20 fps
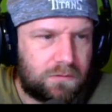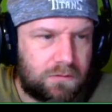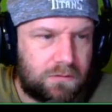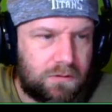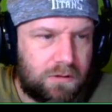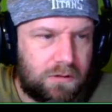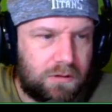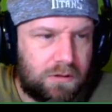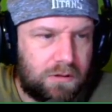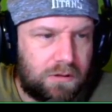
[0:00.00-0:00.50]

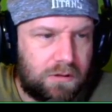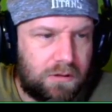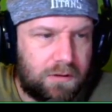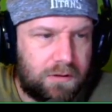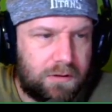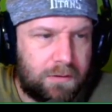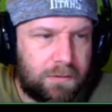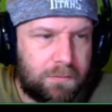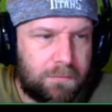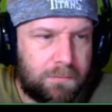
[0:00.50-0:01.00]

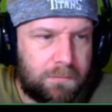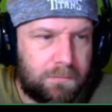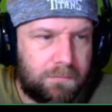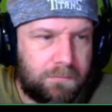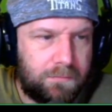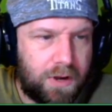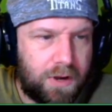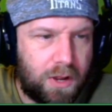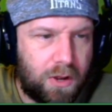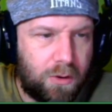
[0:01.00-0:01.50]

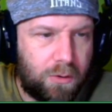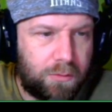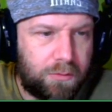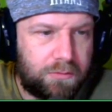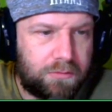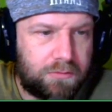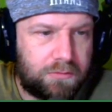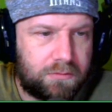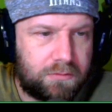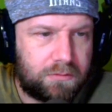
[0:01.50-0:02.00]
No,
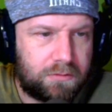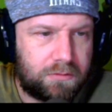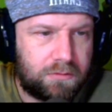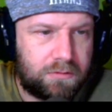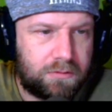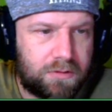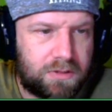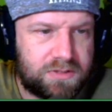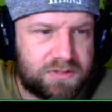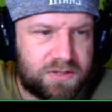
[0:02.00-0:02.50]
no.
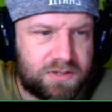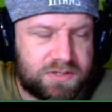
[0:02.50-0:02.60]
So they